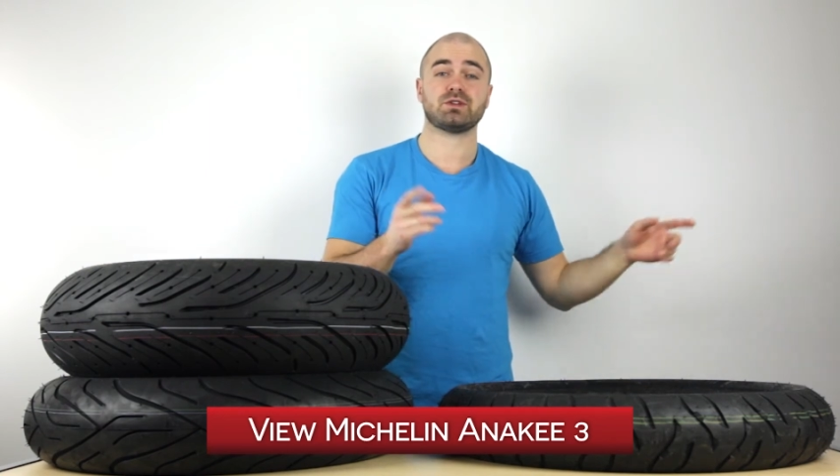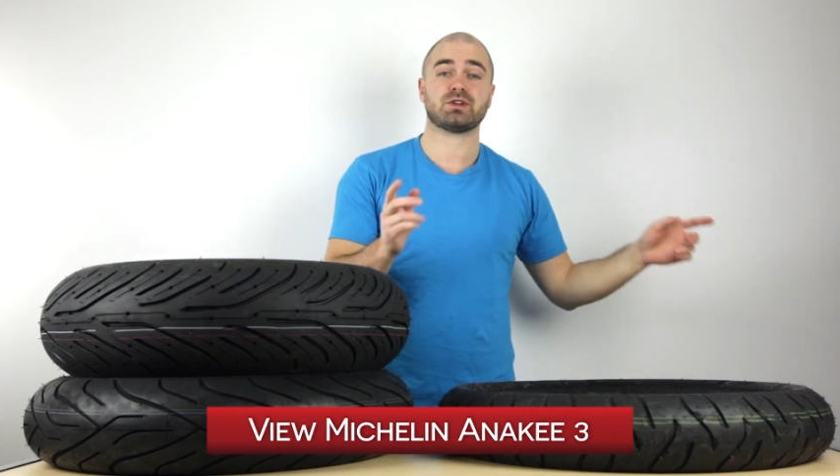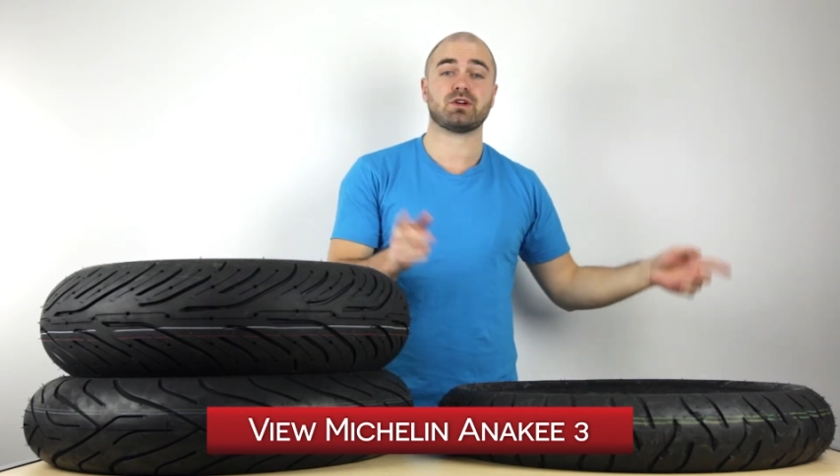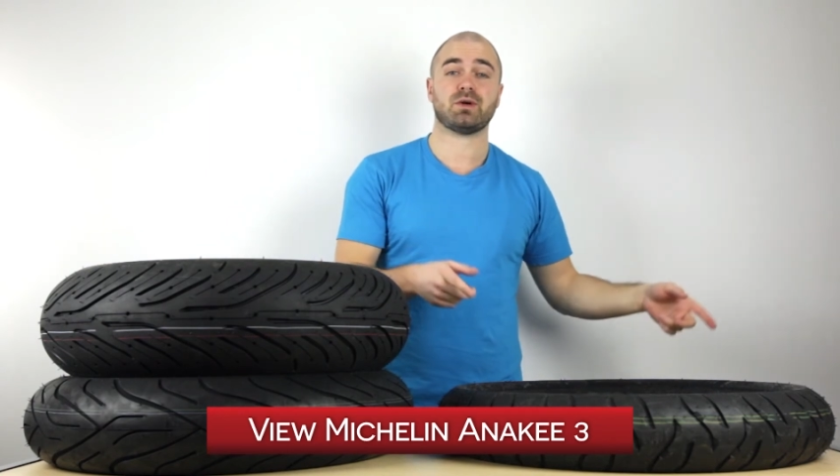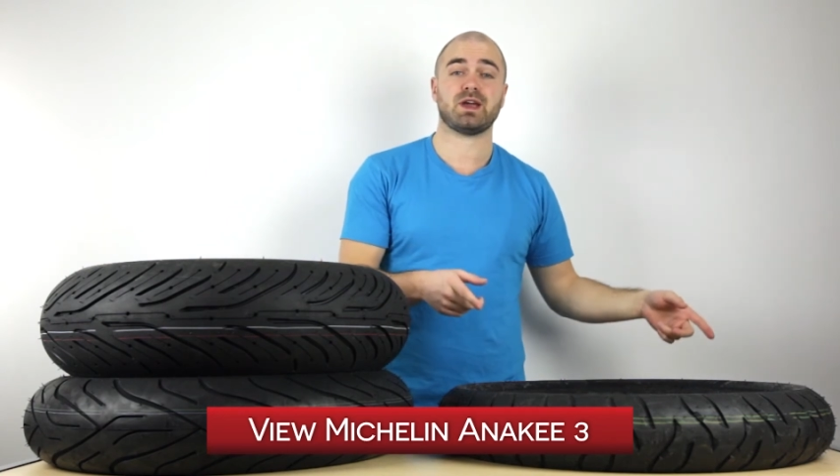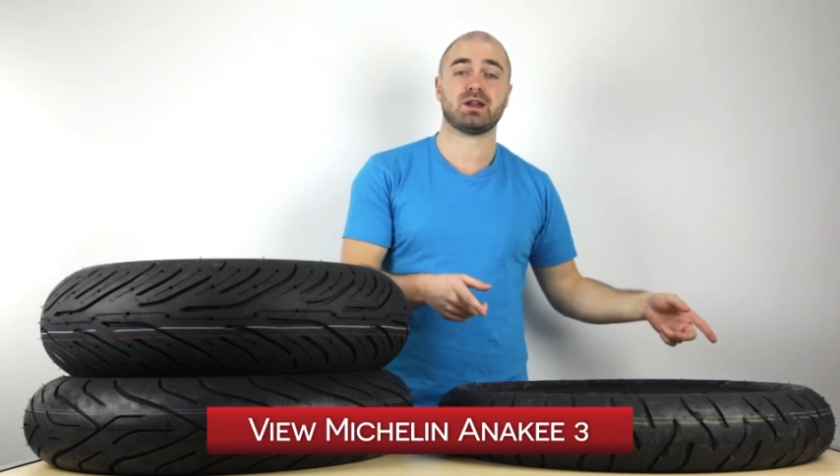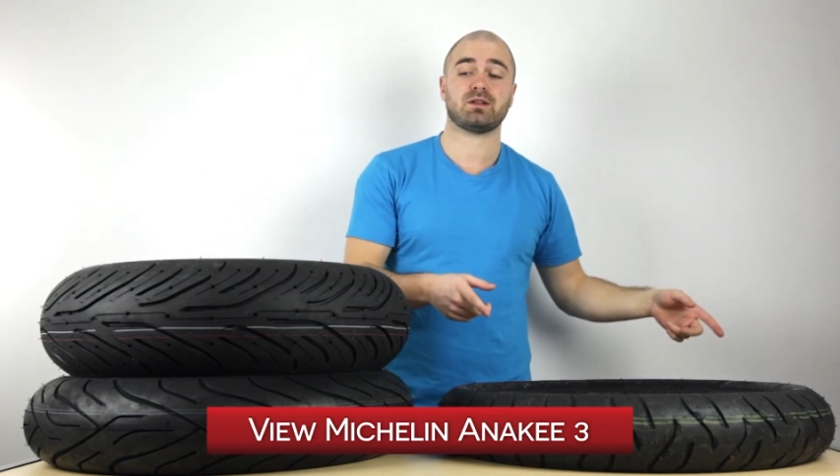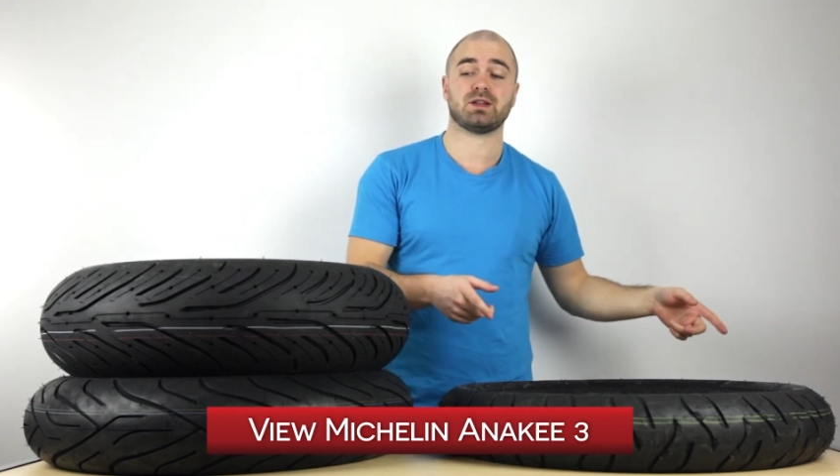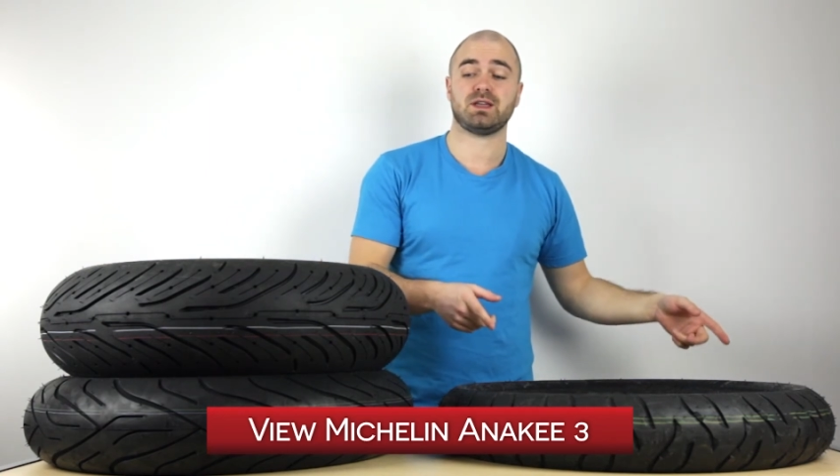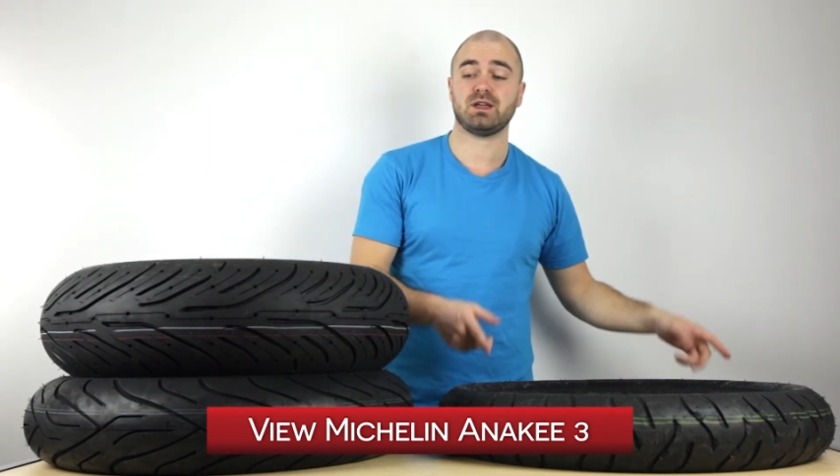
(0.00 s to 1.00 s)
you can go ahead and
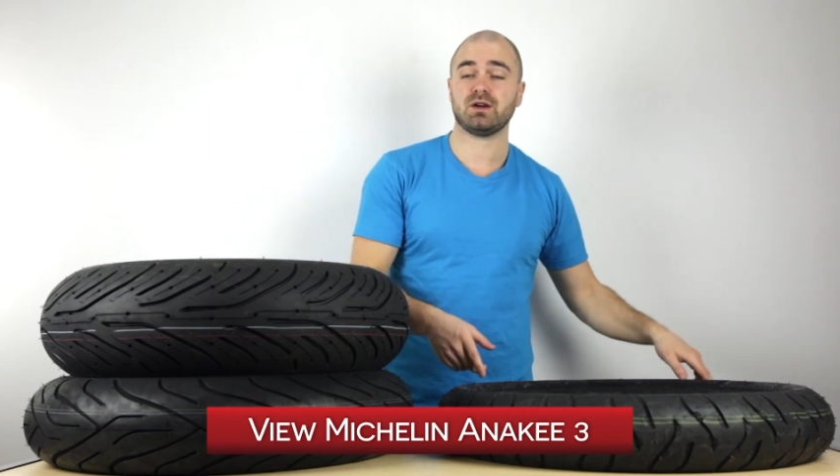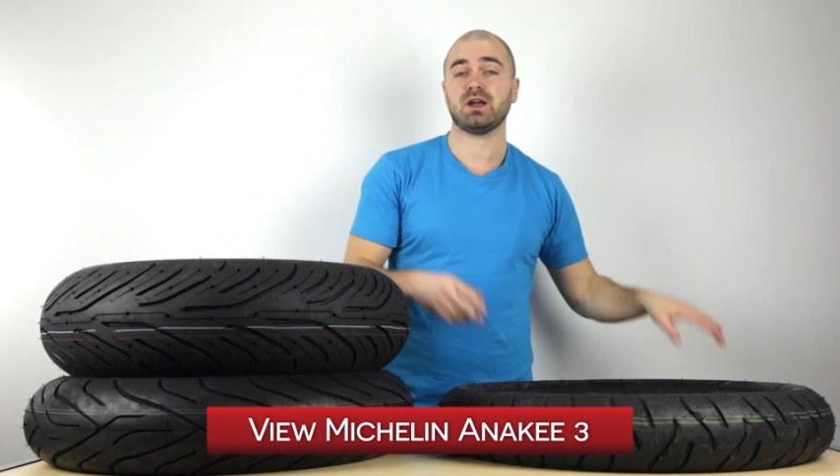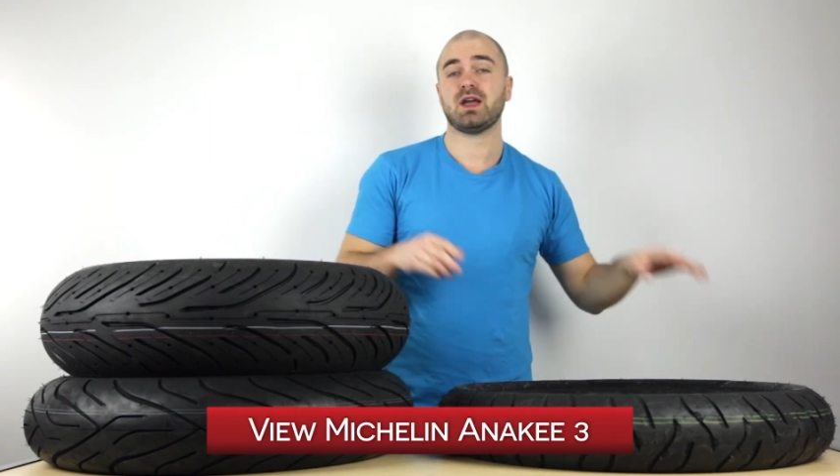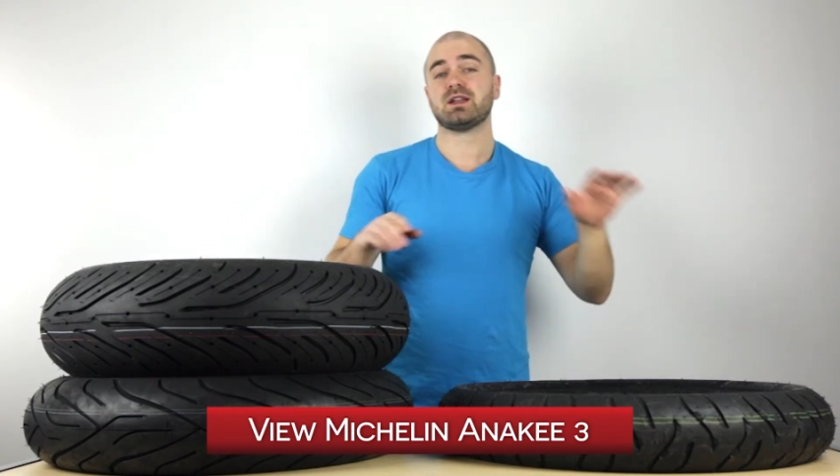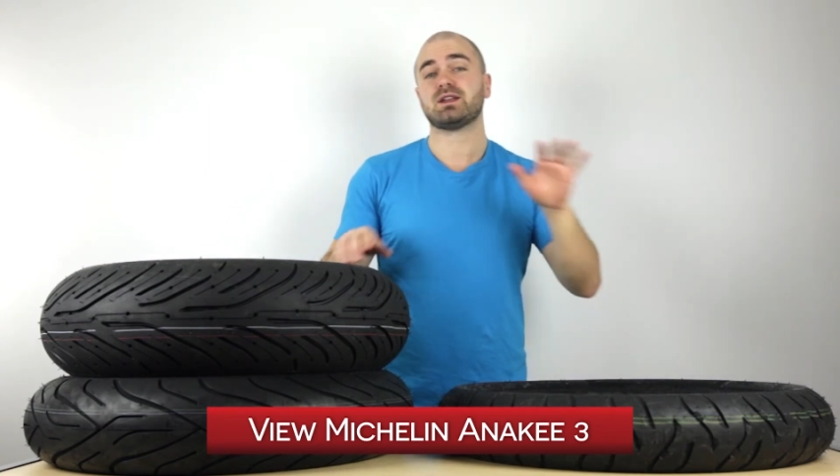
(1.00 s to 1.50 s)
click here.